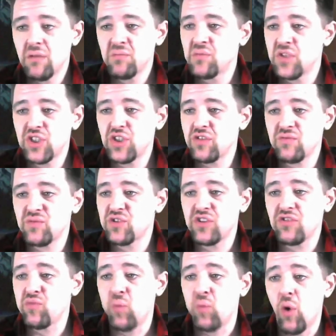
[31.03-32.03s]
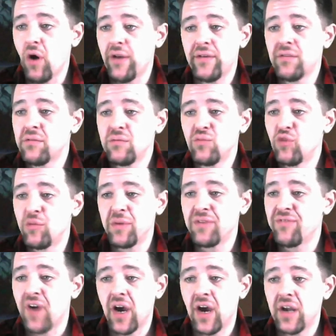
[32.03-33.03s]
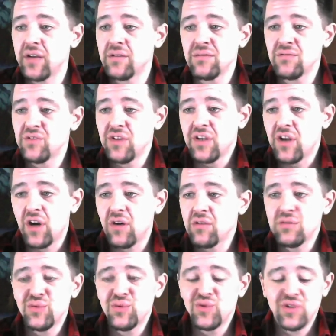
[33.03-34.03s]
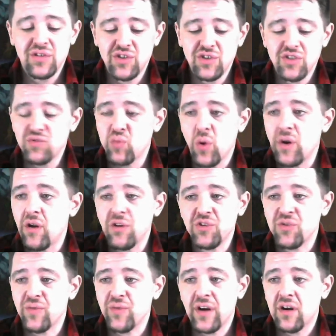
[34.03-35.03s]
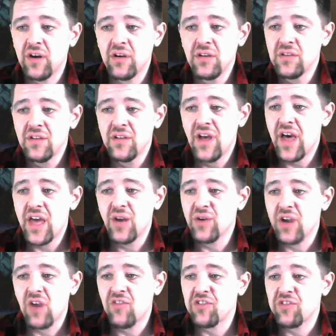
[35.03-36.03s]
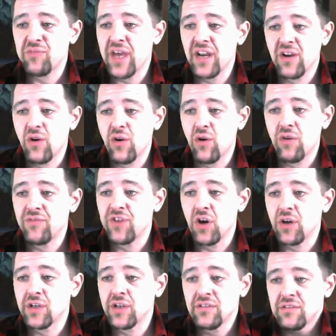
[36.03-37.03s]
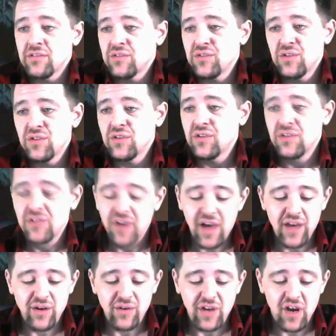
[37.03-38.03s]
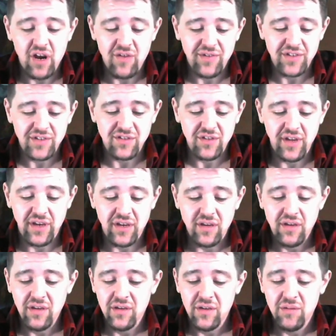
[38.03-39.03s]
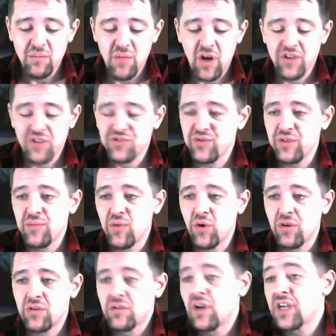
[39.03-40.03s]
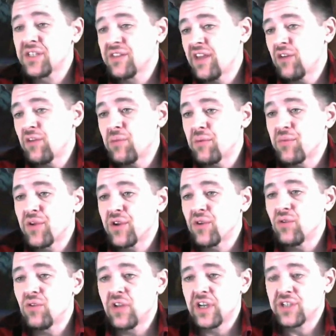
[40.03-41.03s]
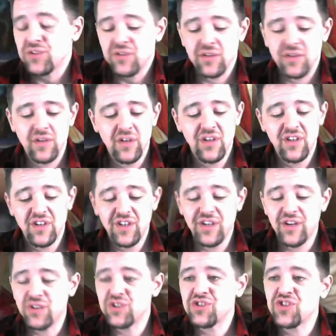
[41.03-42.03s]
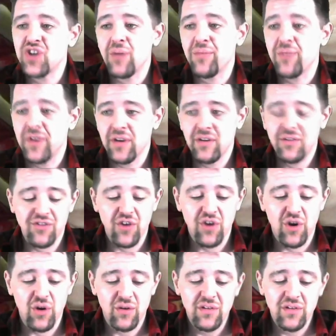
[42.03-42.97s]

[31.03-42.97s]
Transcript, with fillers: Just, just one would be fine. You know, just one ultra rare. I don't care if it's Manticore of Darkness. I don't care if it's like Monster Reborn. I, that would be pretty cool, actually. You know, just something. So,